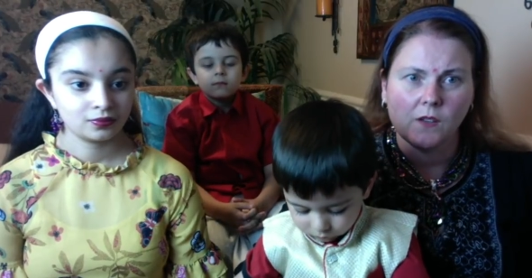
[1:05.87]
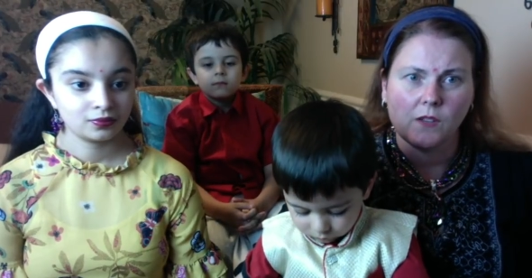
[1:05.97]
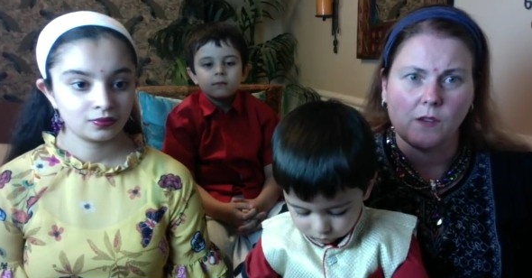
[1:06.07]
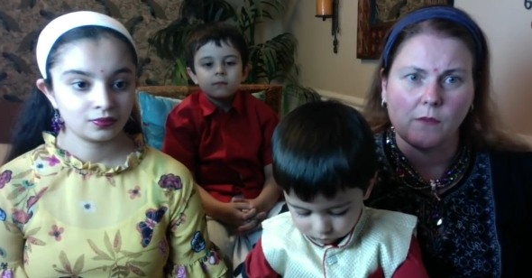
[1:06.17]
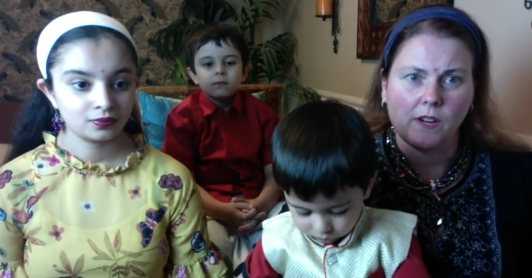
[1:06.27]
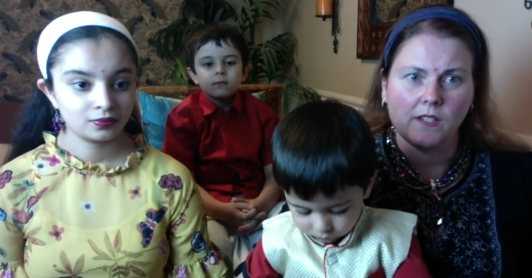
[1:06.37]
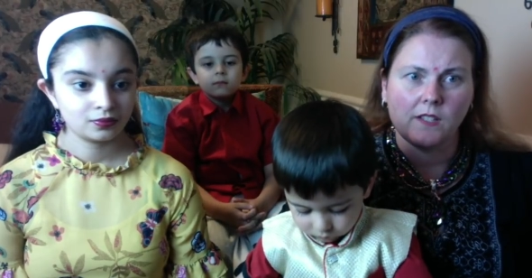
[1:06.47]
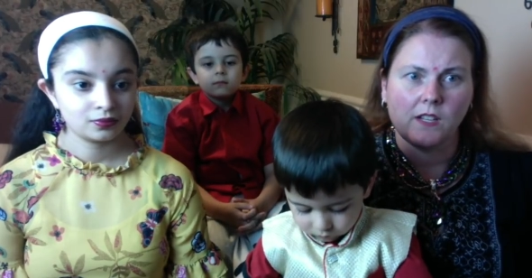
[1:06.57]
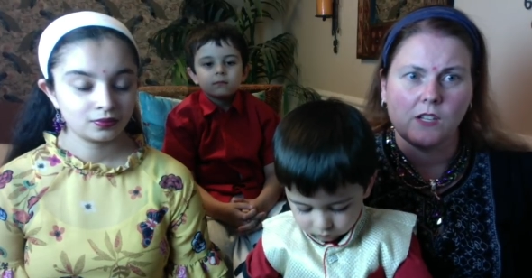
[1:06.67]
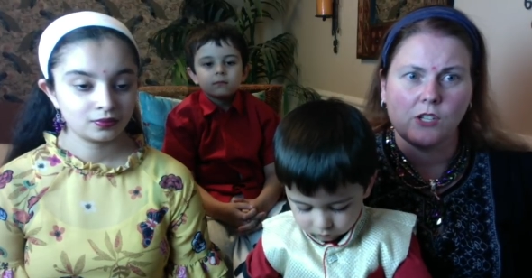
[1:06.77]
Speaker 1: They raised
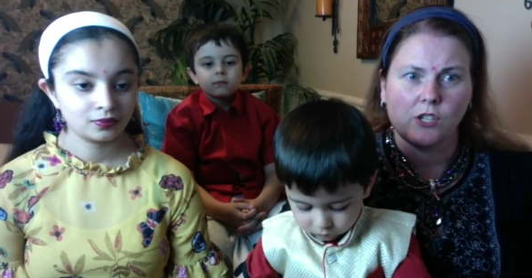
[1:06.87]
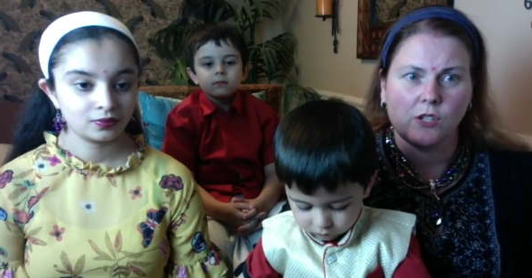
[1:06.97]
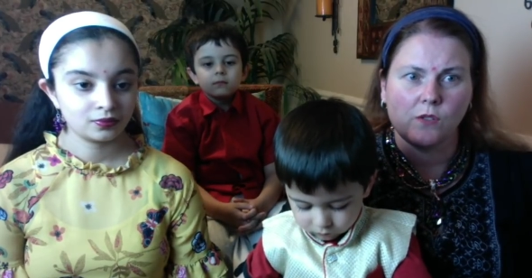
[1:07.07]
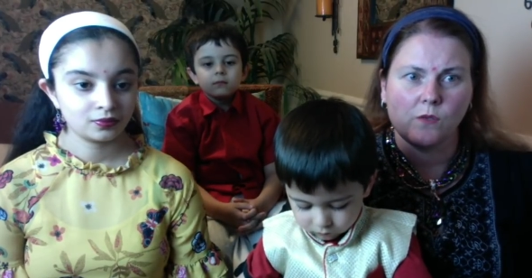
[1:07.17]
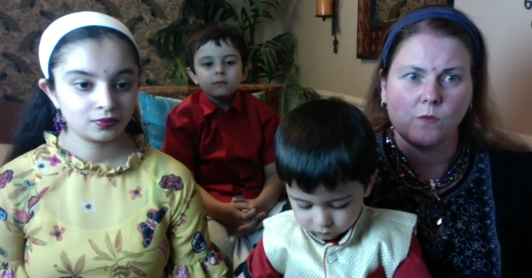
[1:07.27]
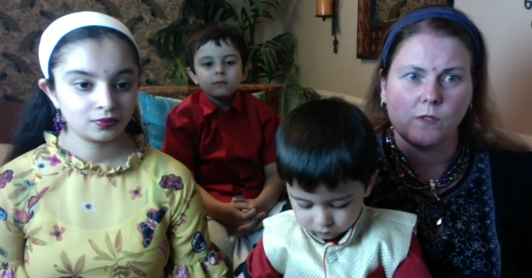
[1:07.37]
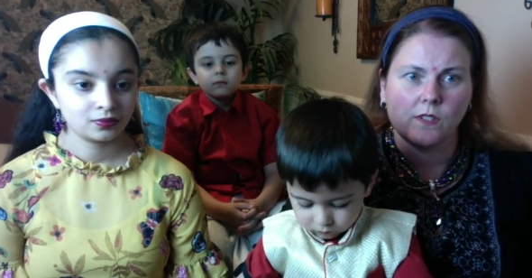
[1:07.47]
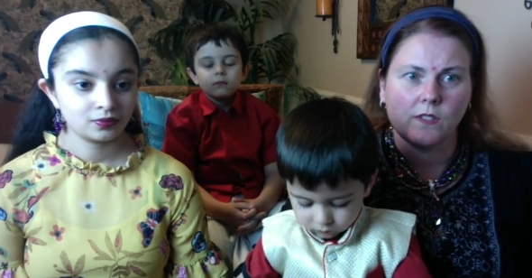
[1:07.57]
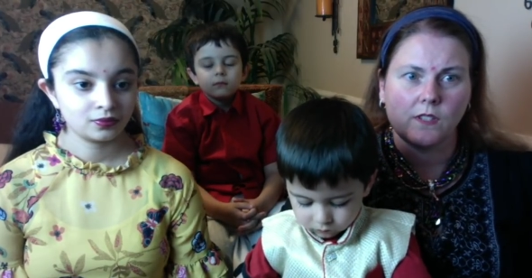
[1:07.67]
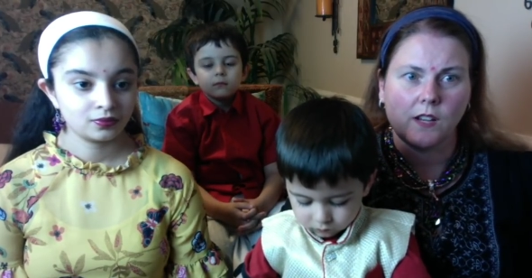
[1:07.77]
the issue with
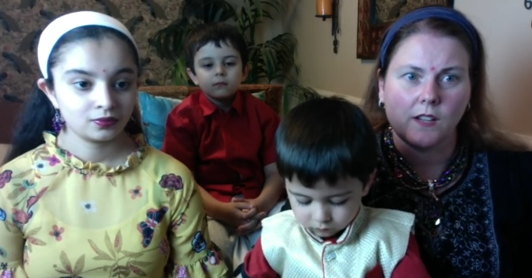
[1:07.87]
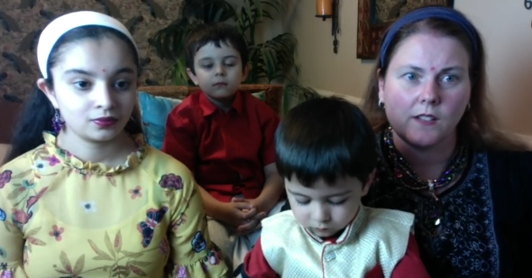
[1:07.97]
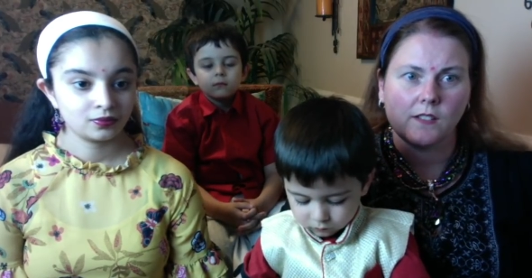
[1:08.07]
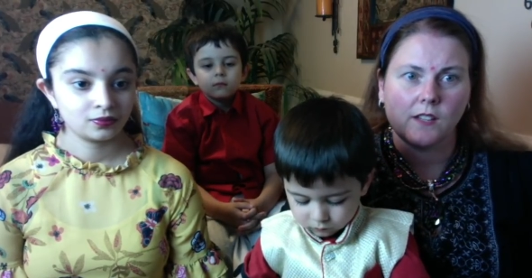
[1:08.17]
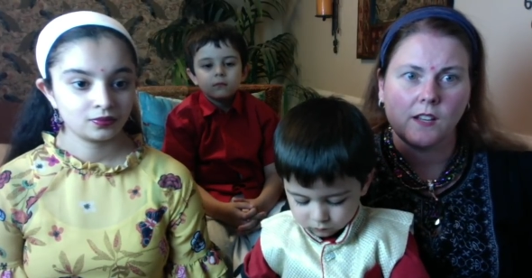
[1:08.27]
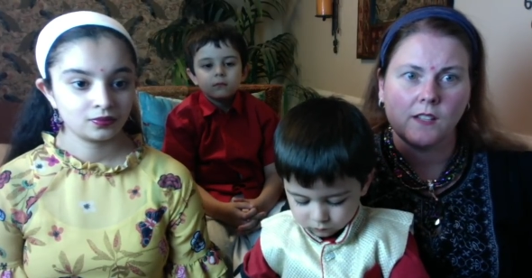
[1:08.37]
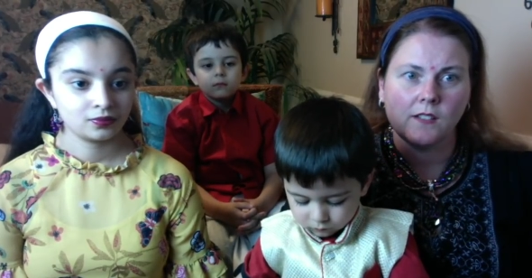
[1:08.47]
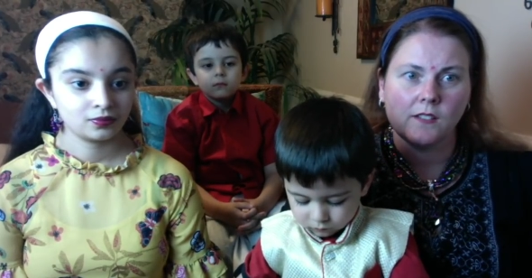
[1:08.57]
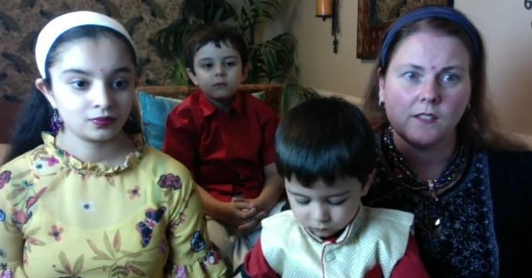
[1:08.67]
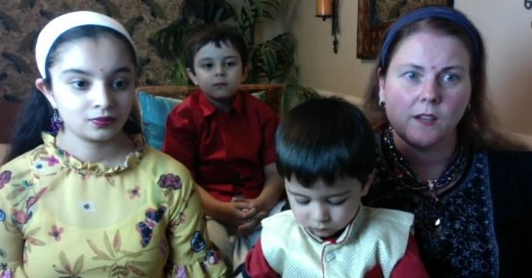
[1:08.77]

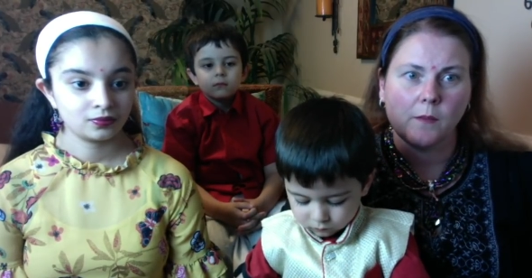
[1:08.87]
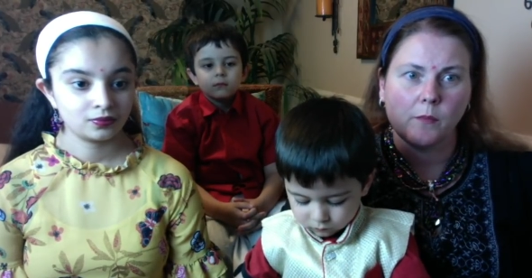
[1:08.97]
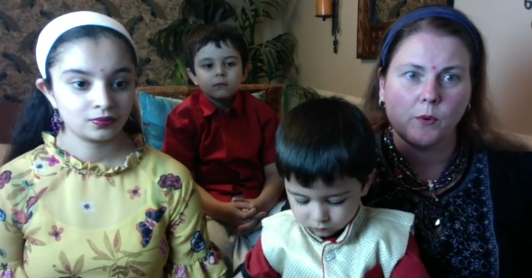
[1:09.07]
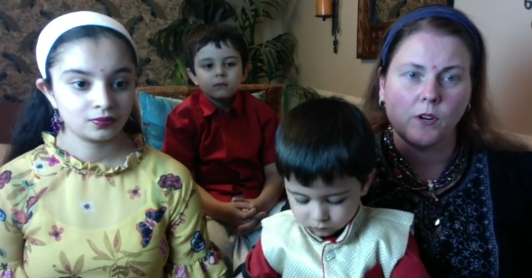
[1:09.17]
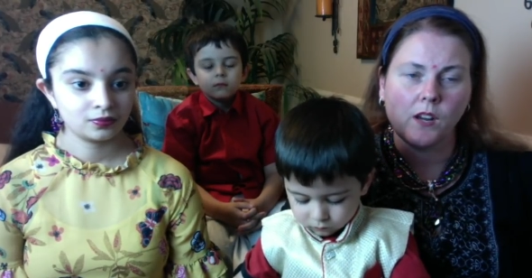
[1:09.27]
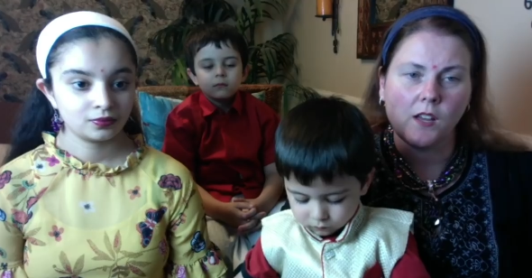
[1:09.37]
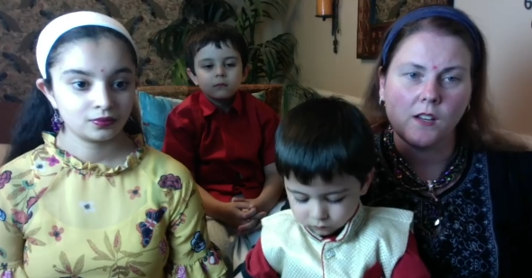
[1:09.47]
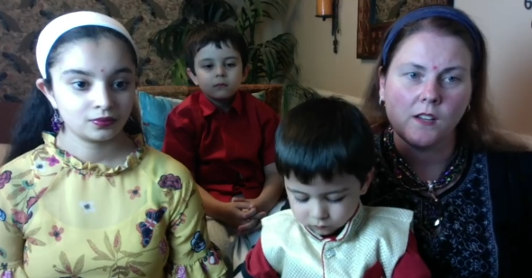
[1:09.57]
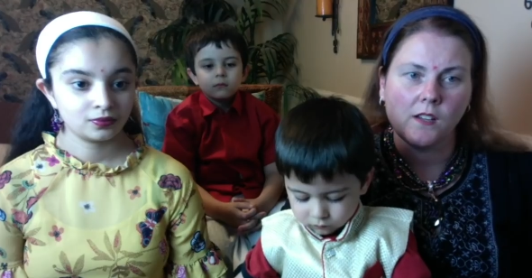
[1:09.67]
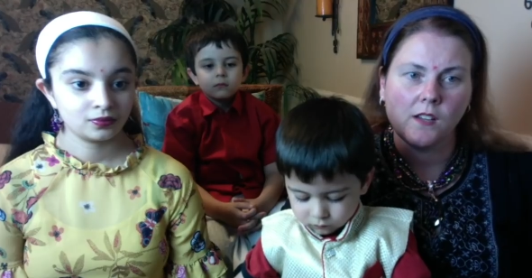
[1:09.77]
Sakthan Tampuran,
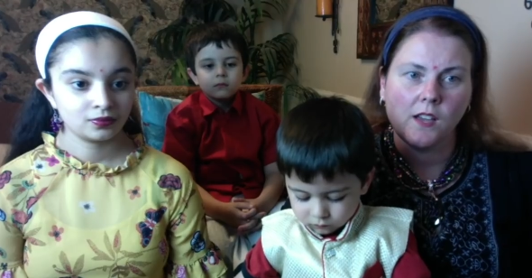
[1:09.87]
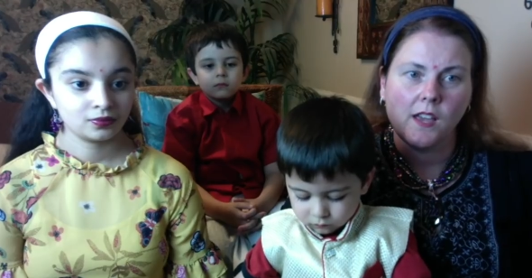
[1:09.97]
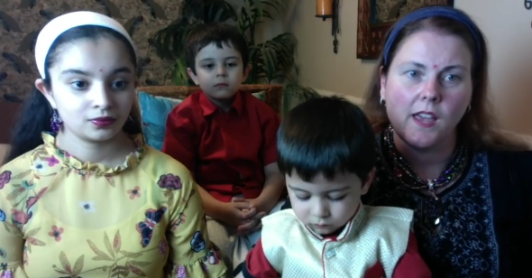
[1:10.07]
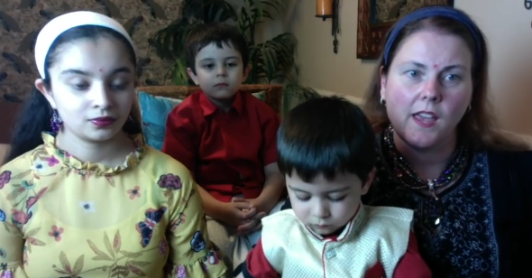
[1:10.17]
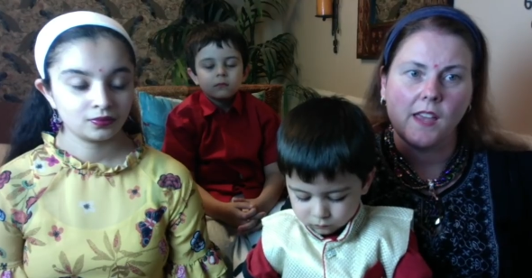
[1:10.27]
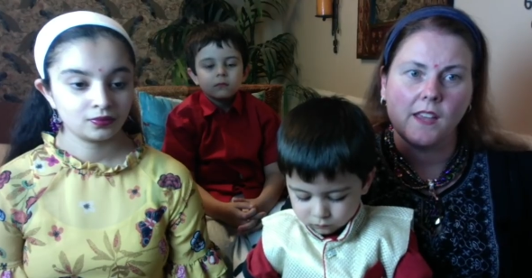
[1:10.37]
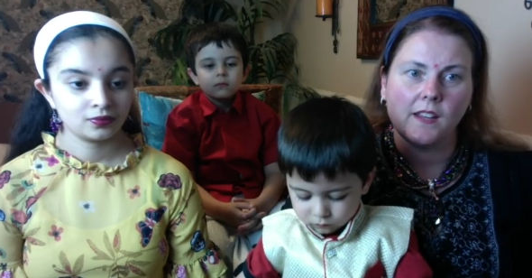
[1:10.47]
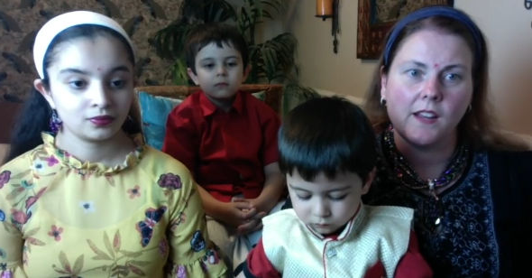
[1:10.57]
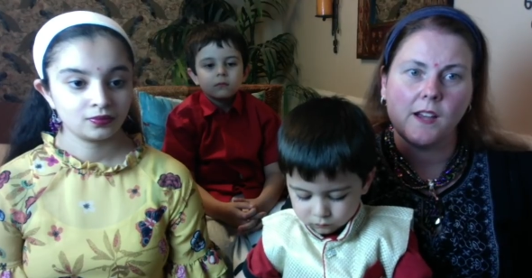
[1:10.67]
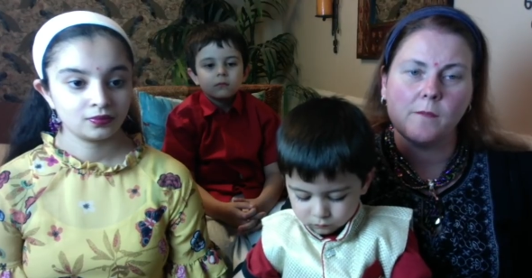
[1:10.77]
and
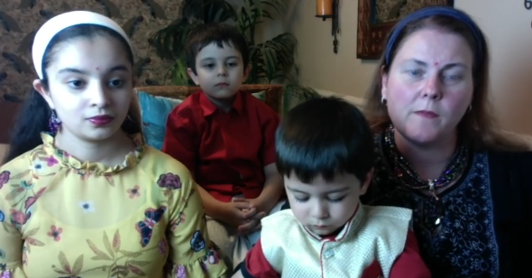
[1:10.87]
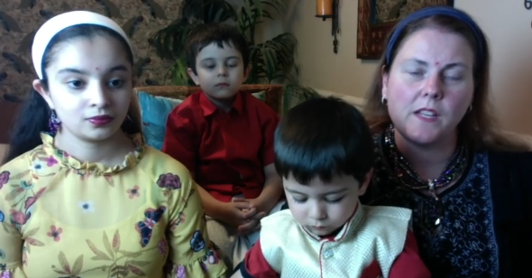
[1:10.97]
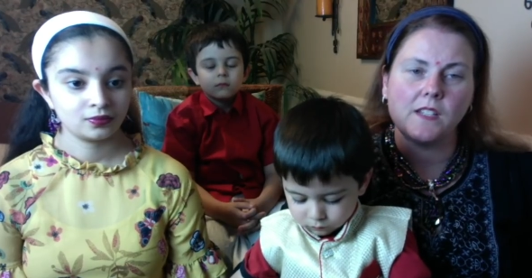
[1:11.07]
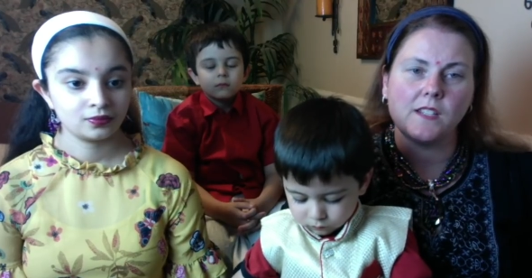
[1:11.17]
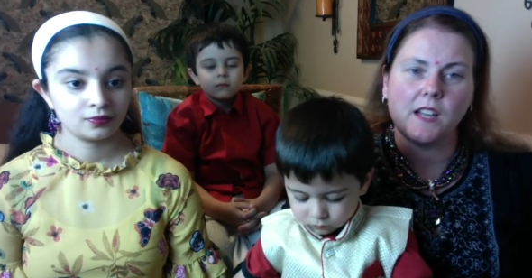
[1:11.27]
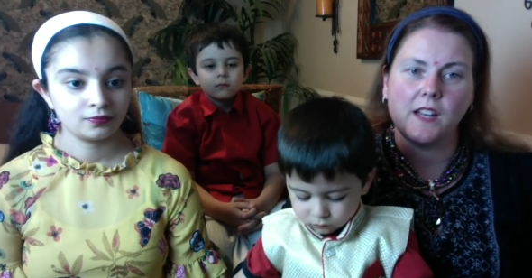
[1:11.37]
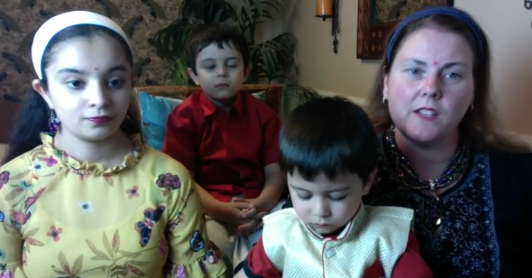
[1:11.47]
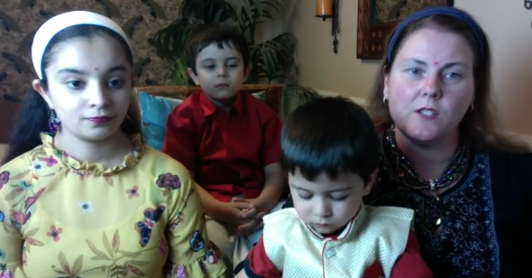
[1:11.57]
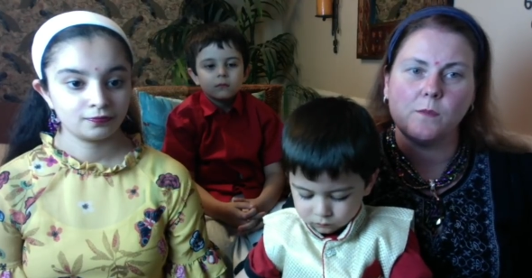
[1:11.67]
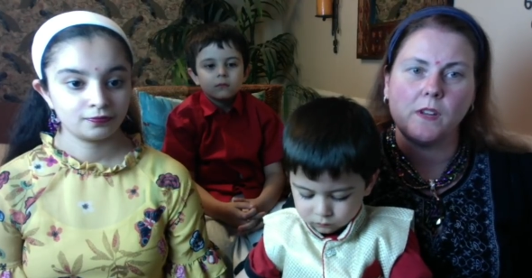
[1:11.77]
he decided
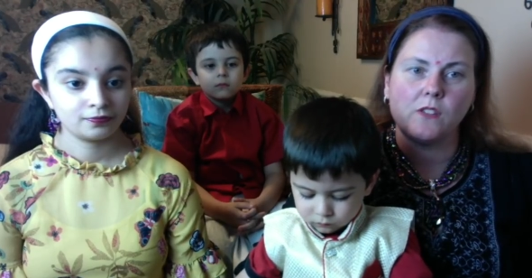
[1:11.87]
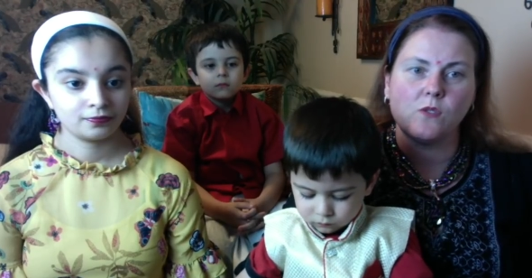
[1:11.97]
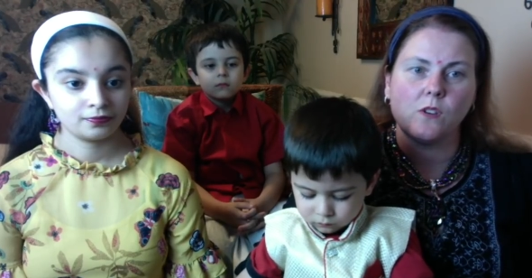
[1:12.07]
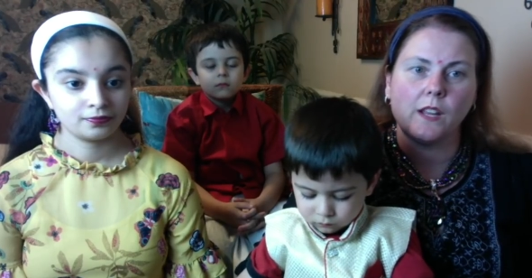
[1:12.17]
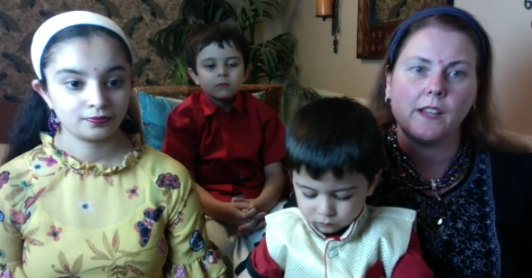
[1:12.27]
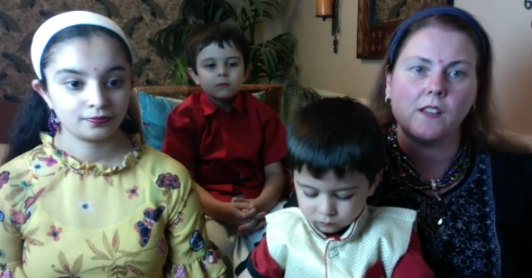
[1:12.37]
to make sure, to